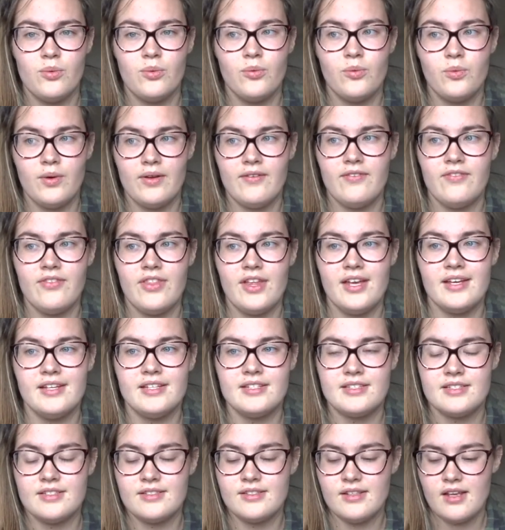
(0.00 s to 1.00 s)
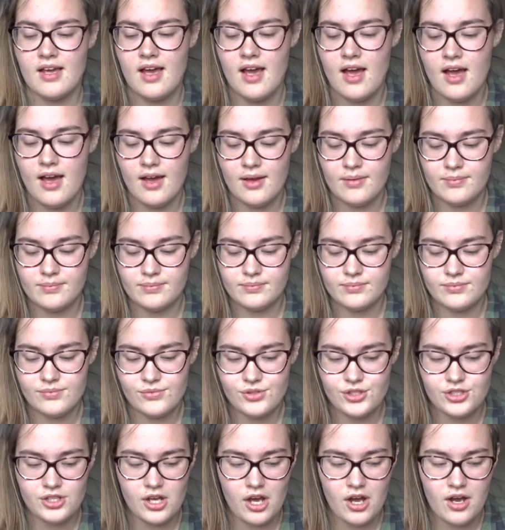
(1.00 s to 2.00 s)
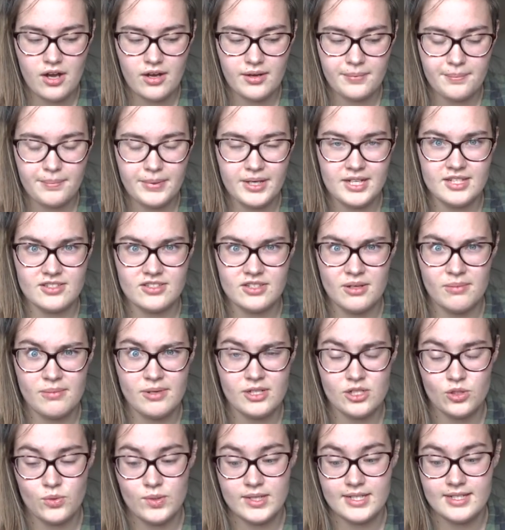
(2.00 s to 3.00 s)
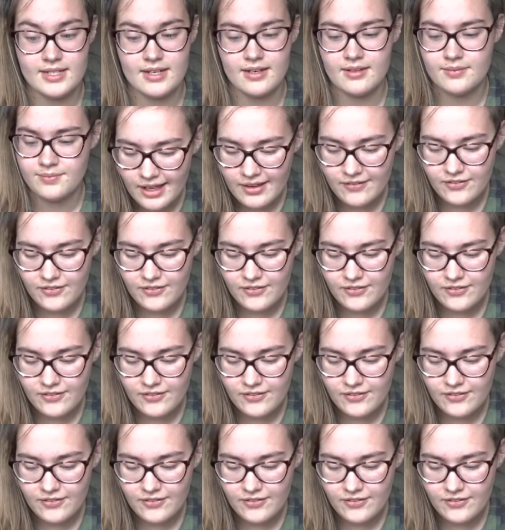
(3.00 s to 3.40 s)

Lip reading: with this song, but it's on my Twitter.